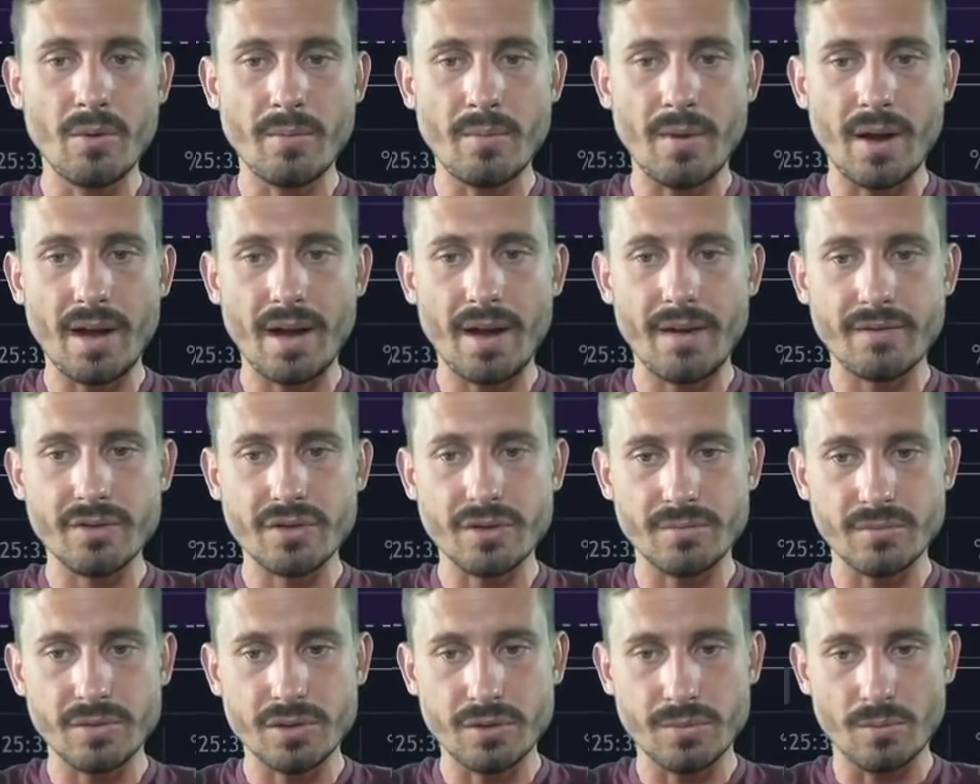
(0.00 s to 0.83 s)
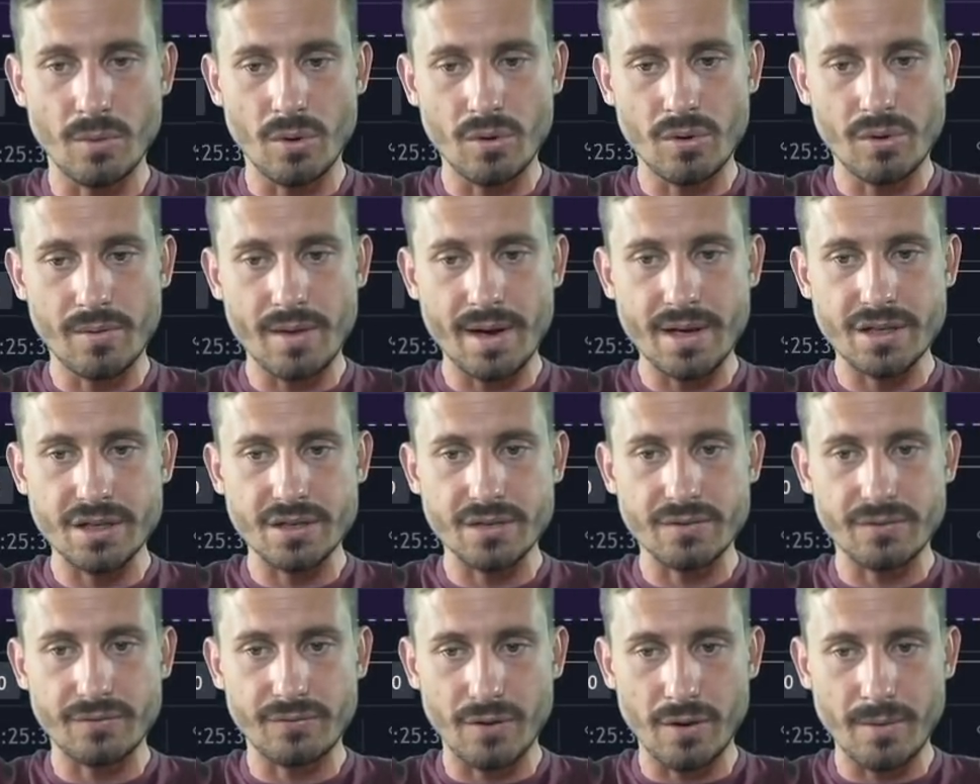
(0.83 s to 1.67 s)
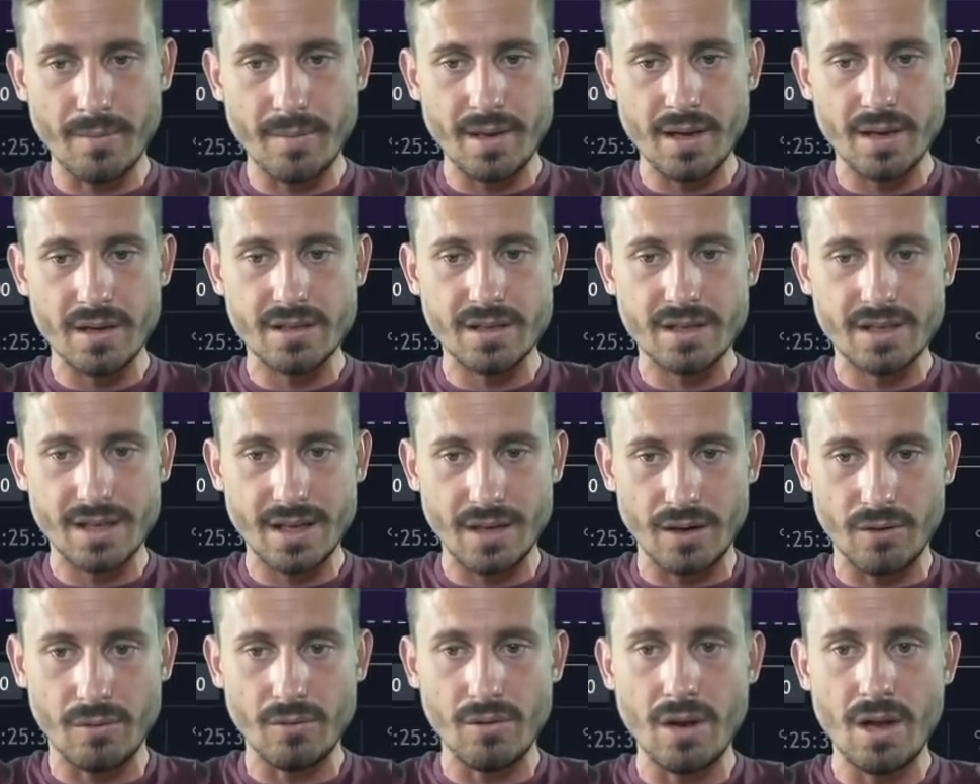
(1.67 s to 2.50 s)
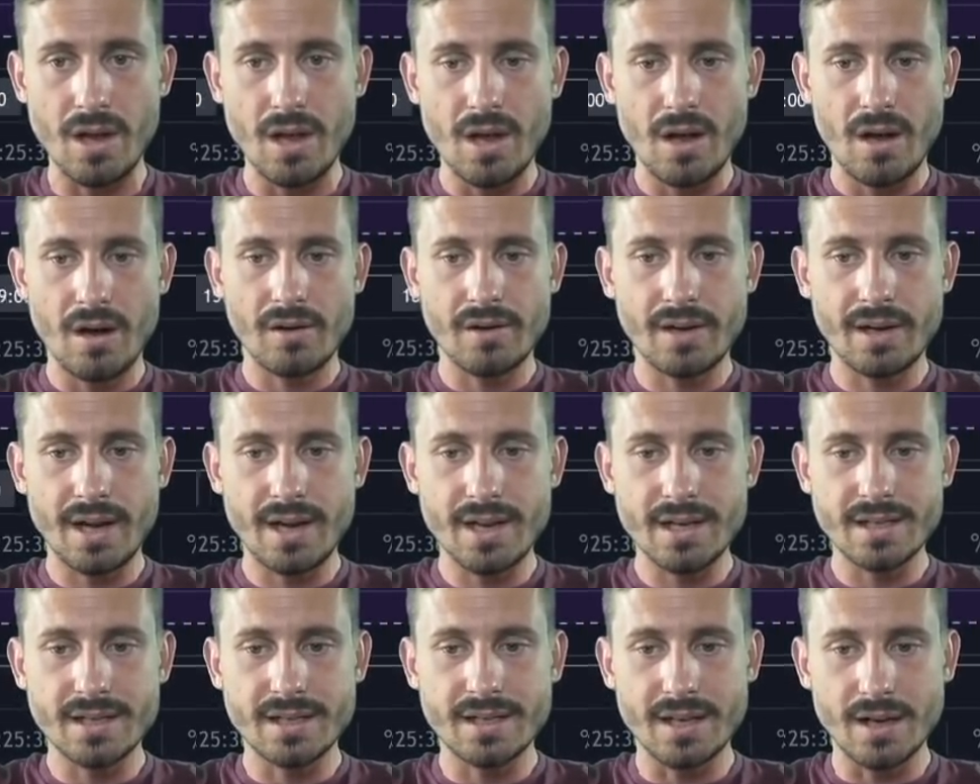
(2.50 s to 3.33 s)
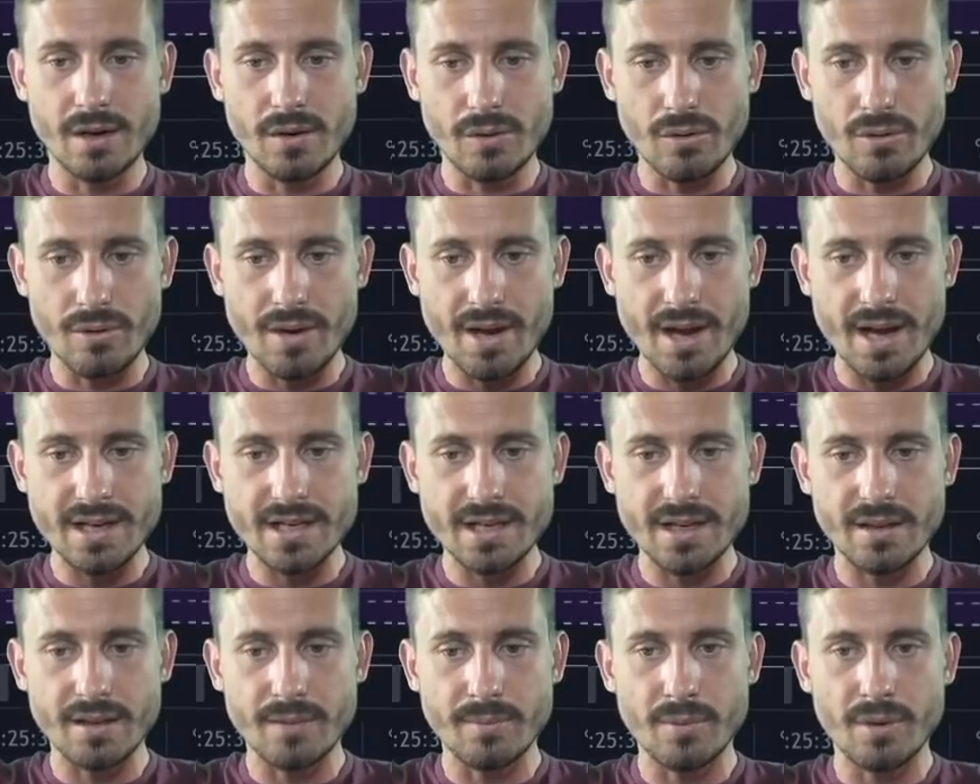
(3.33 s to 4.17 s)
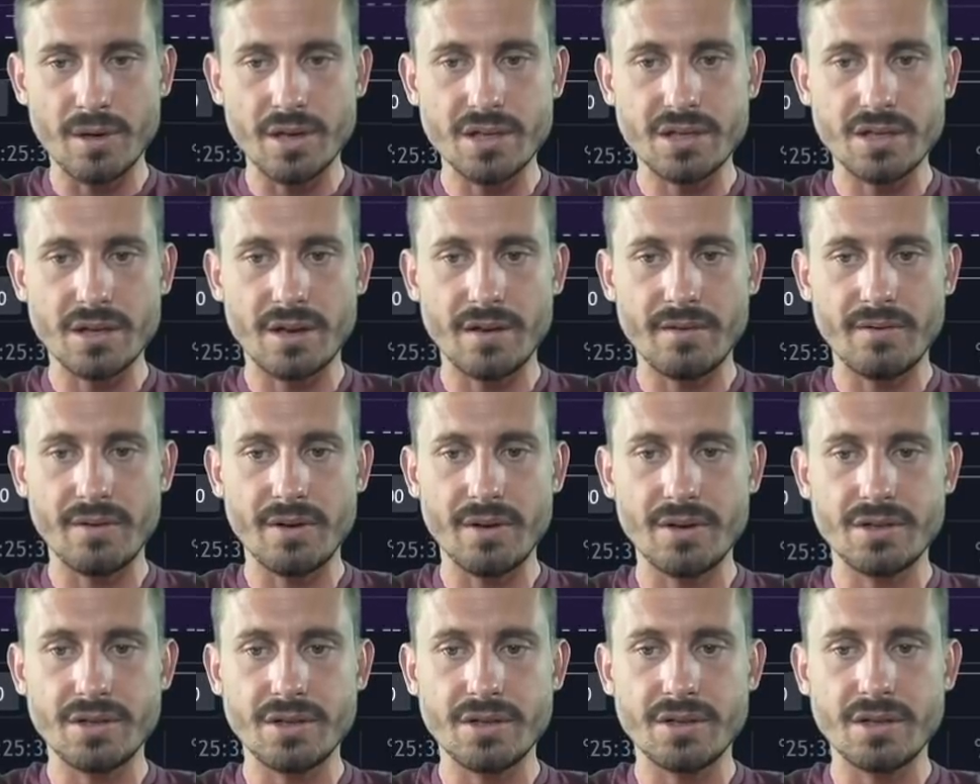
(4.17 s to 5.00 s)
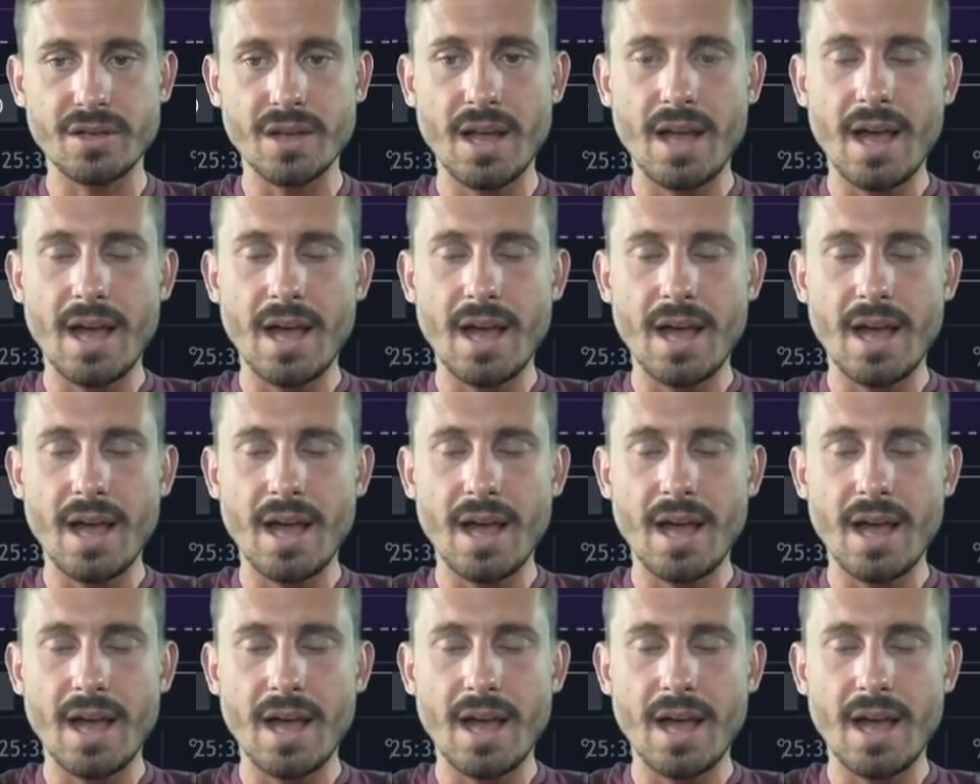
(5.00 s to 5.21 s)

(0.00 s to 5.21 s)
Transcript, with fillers: We might have some small corrections from here still, okay, still creating the bullish divergence